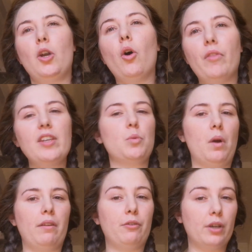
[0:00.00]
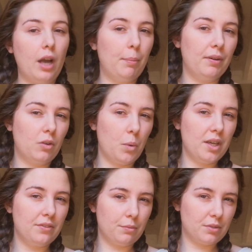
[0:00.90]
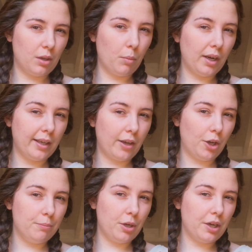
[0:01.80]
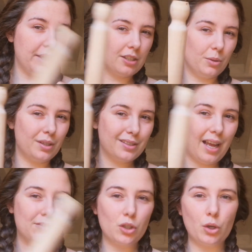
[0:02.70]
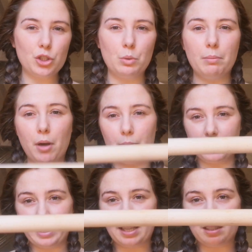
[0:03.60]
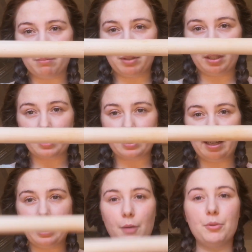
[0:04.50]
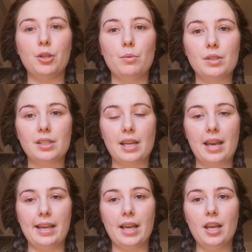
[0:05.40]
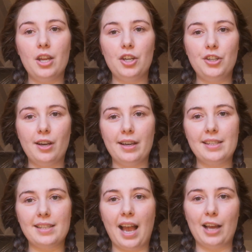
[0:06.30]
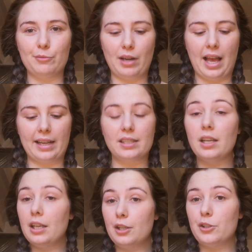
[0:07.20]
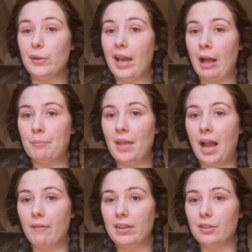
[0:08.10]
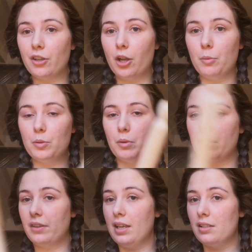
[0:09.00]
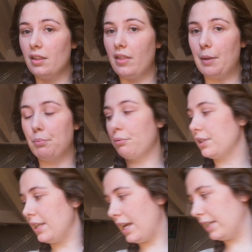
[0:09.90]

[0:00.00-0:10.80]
got this one for a couple of quid from someone like Home Bargain, so it doesn't have to cost you a bomb to get something that's going to help you stay nice and relaxed. So yeah, have a little go with one of these. They're pretty